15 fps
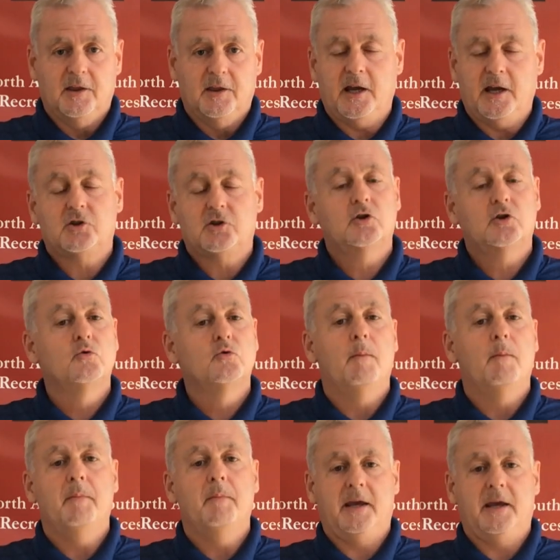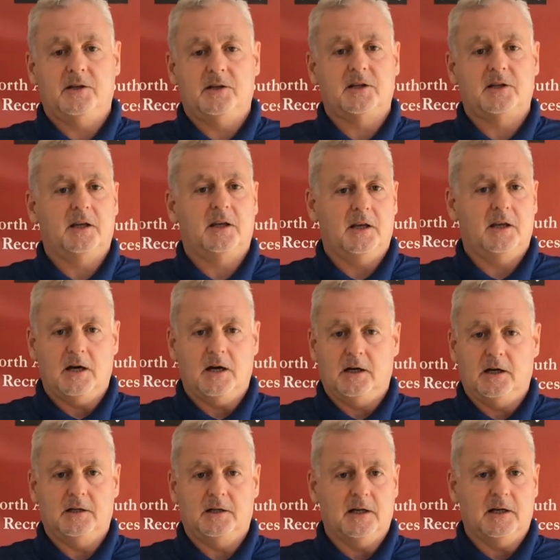They are two amazing
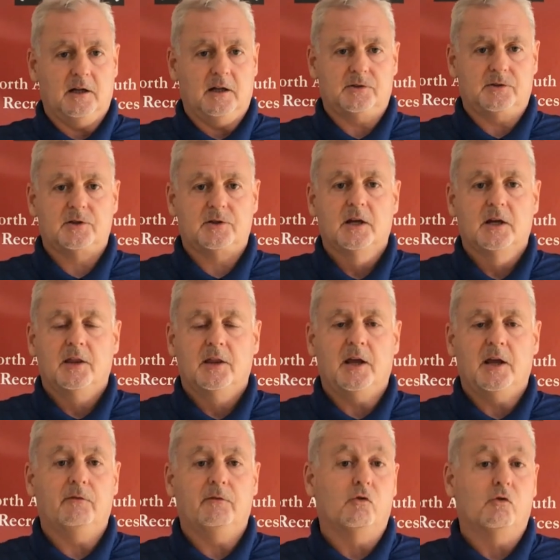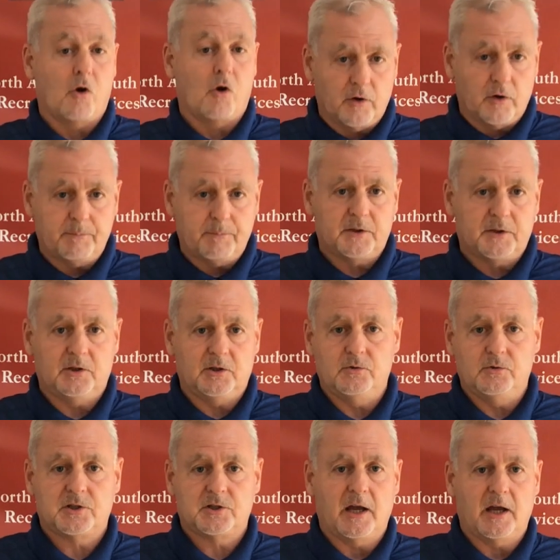young adults that have grown up at the
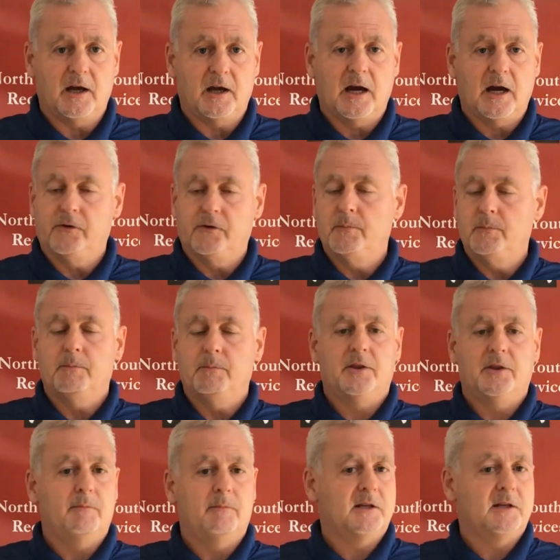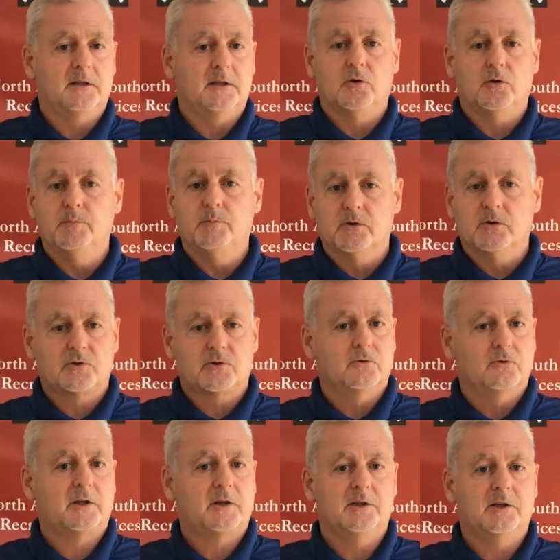Youth Center. I remember them as little middle
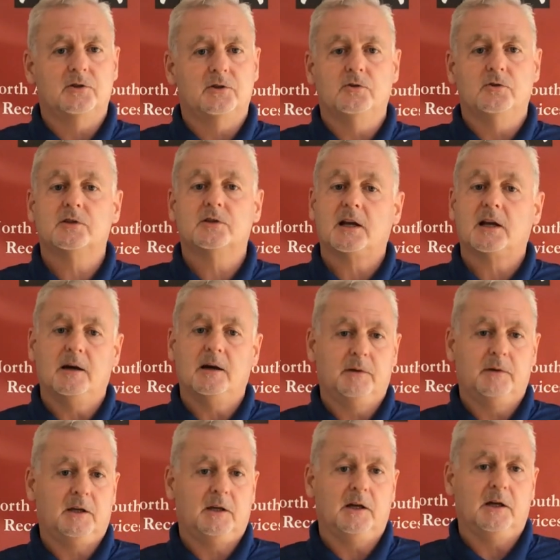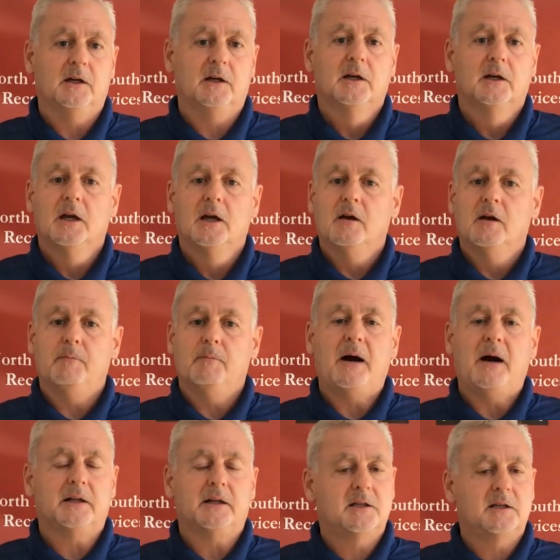school kids who used to come here,
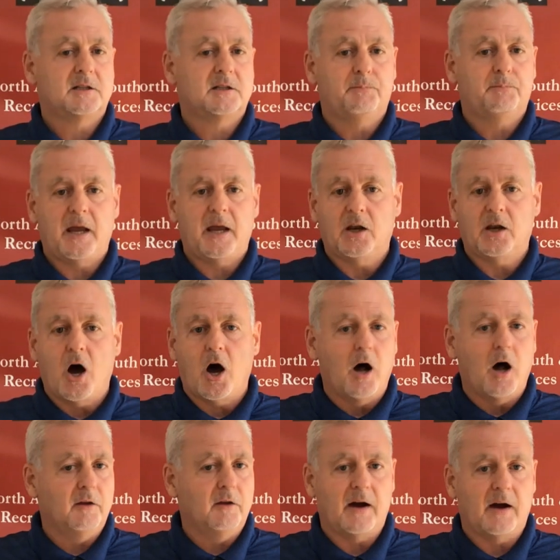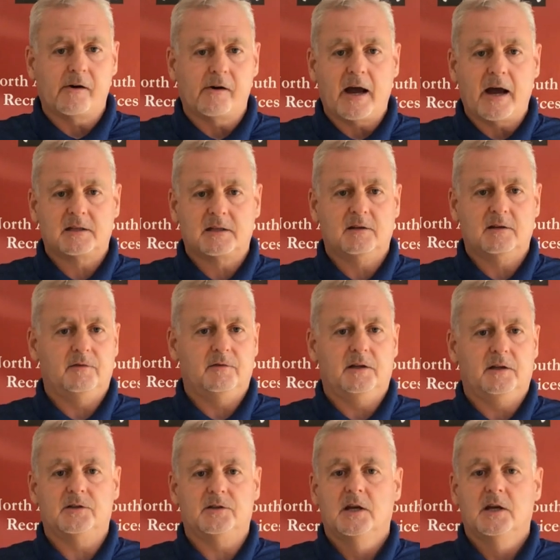participate in all of our
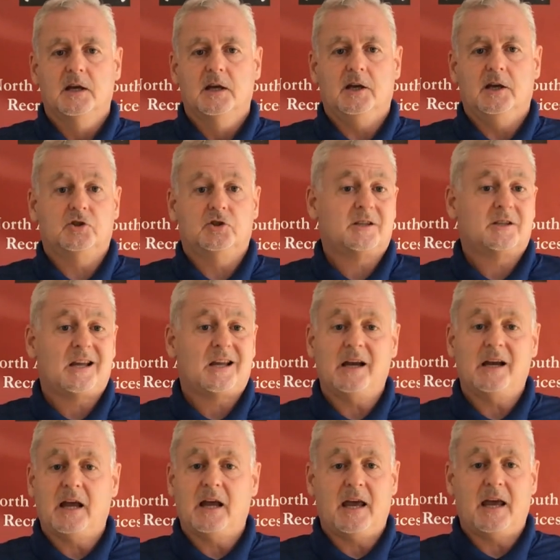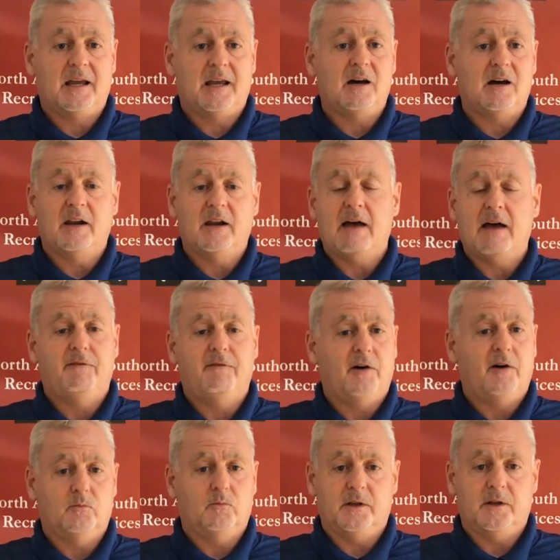activities, and just kind of hang out and
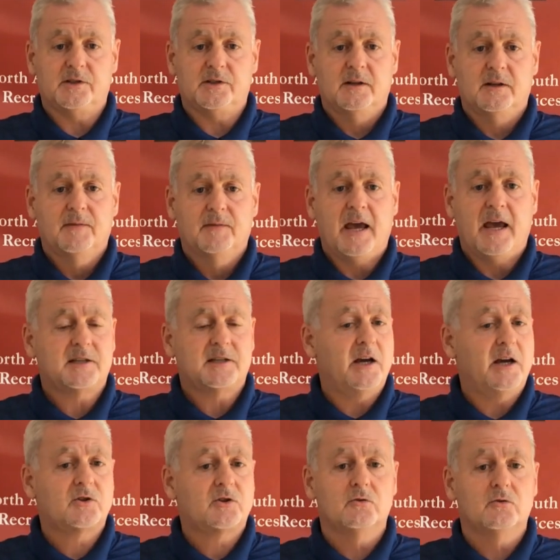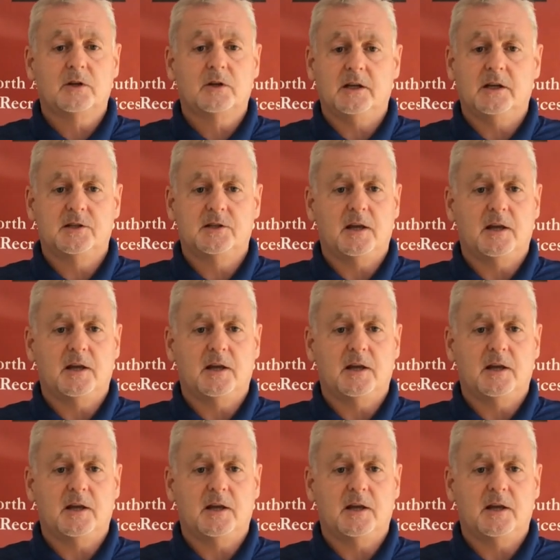have fun with us. As high school kids,